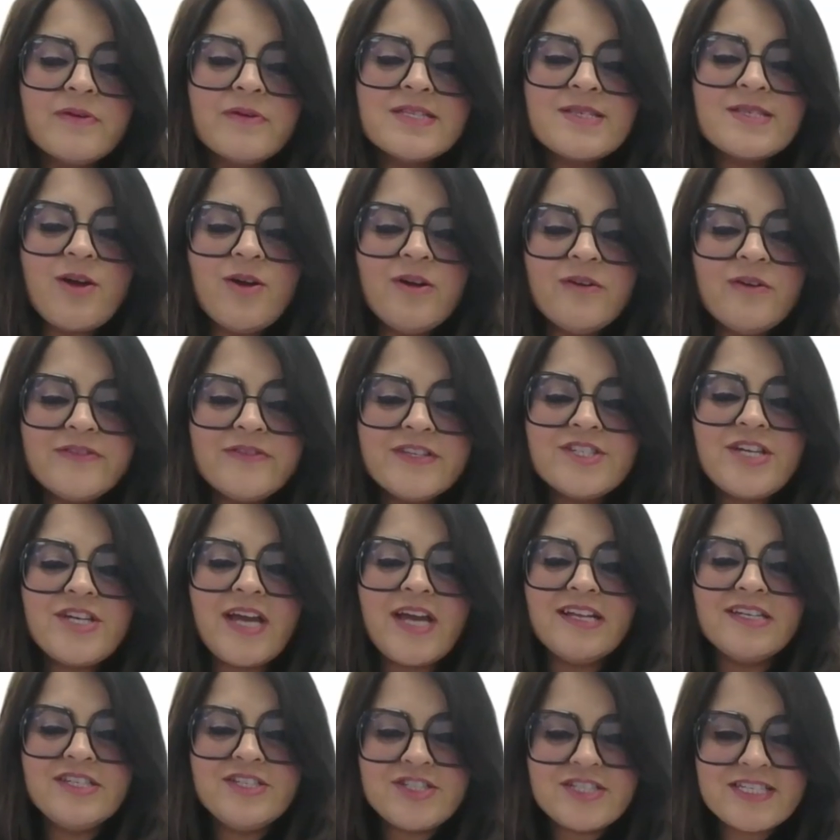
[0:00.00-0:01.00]
resolve the
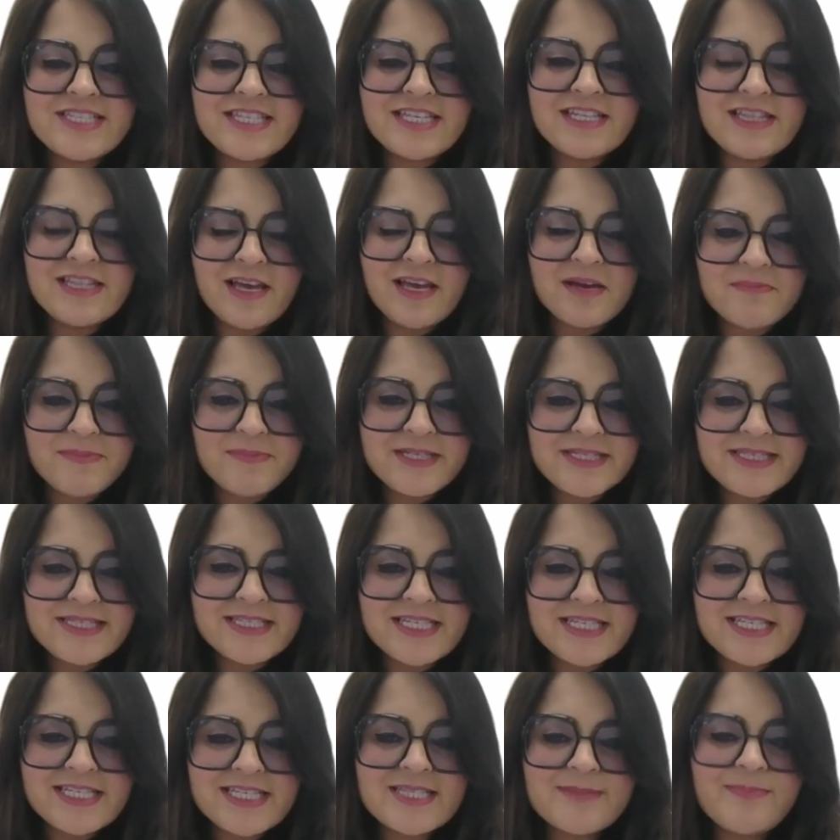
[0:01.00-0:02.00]
challenges in their
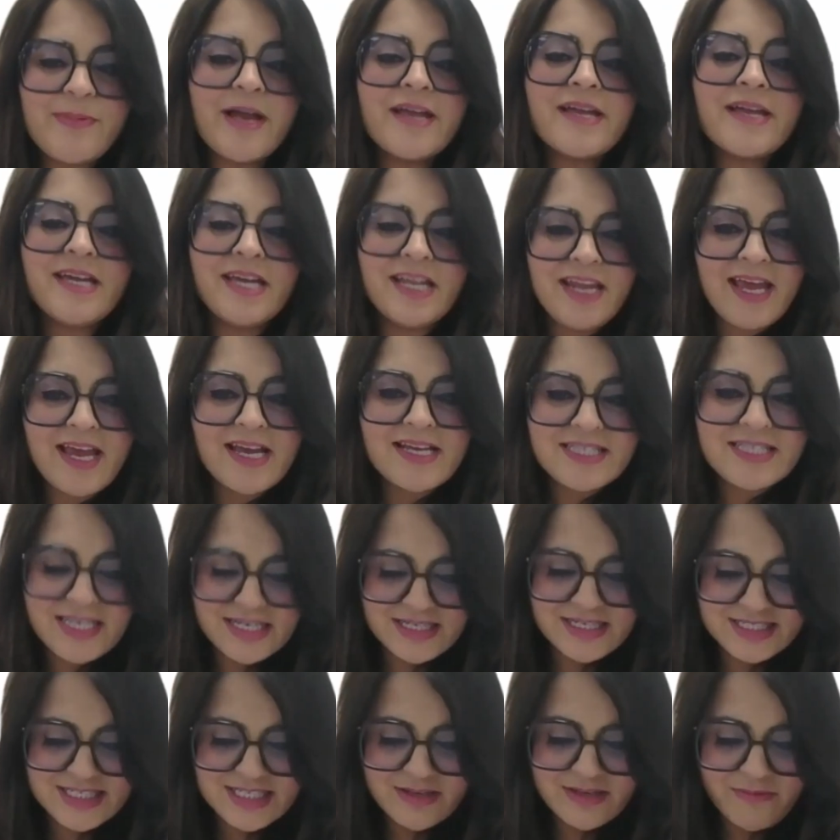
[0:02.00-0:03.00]
business by
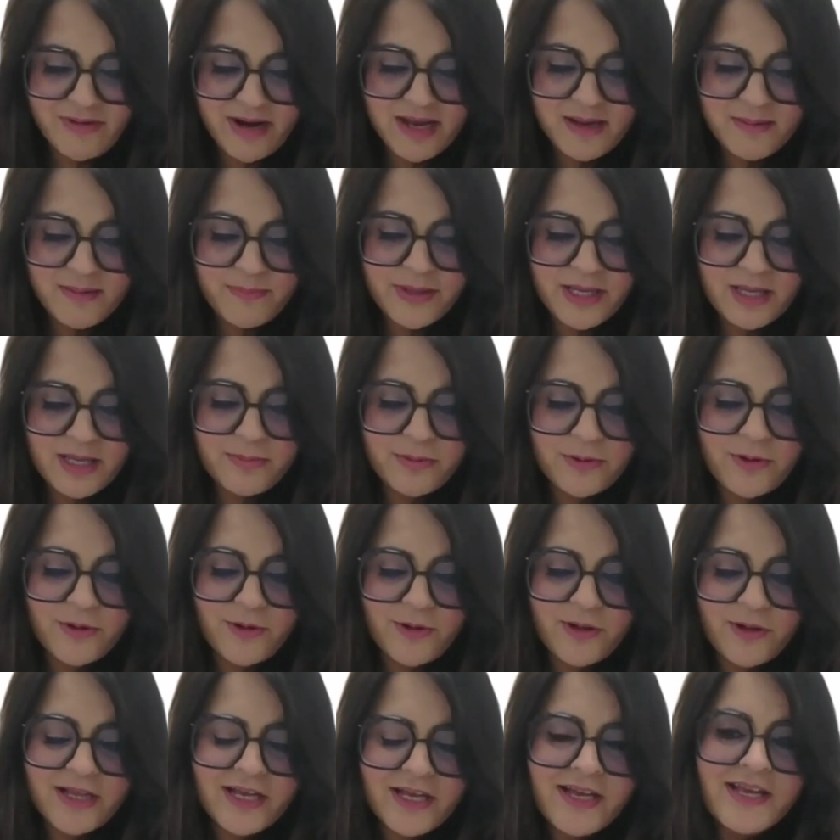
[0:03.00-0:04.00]
connecting to the right
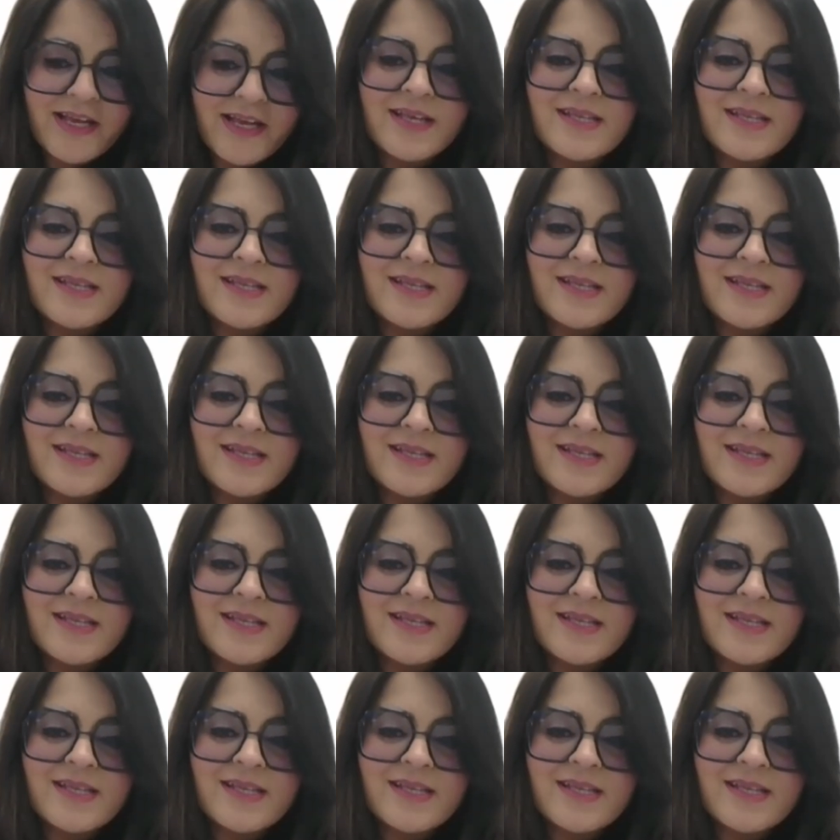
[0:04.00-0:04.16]
people.